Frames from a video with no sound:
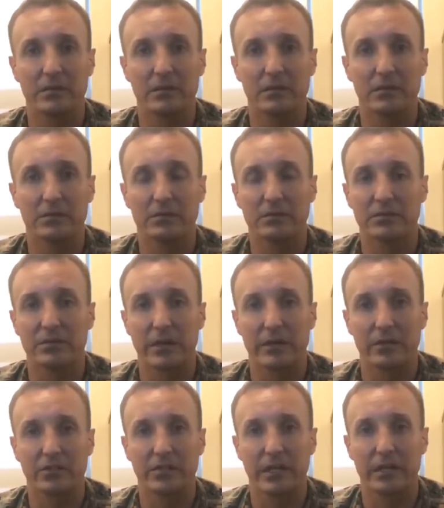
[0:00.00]
the strength of
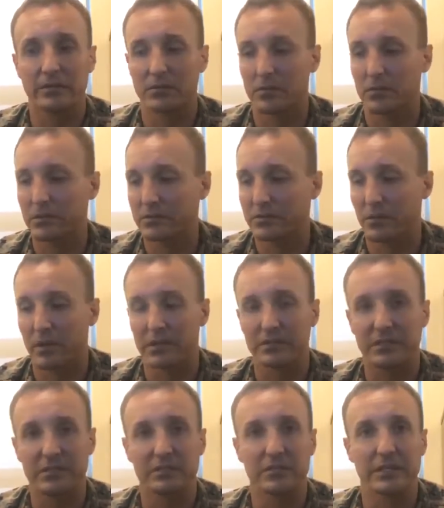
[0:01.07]
the chain is only as strong as
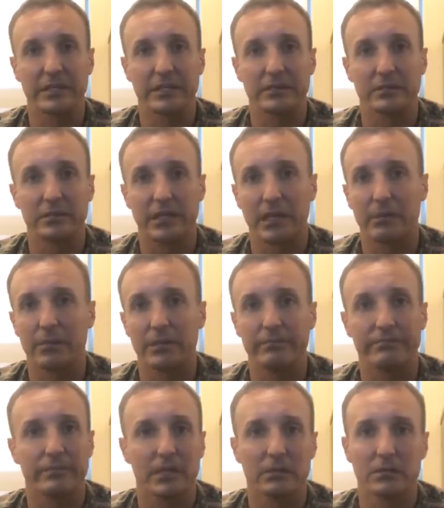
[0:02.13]
each link, and you got to be,
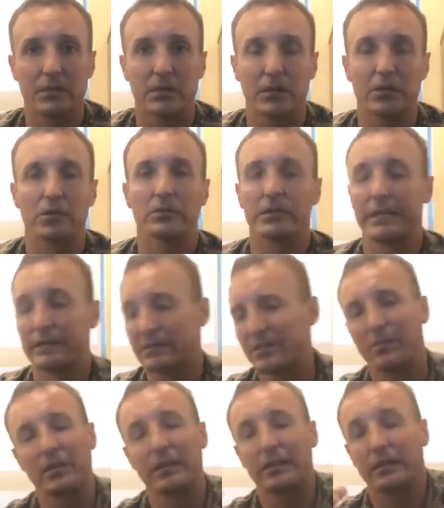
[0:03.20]
good link,
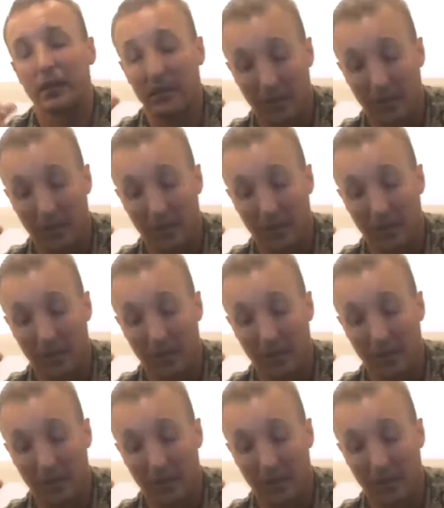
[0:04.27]
something like that.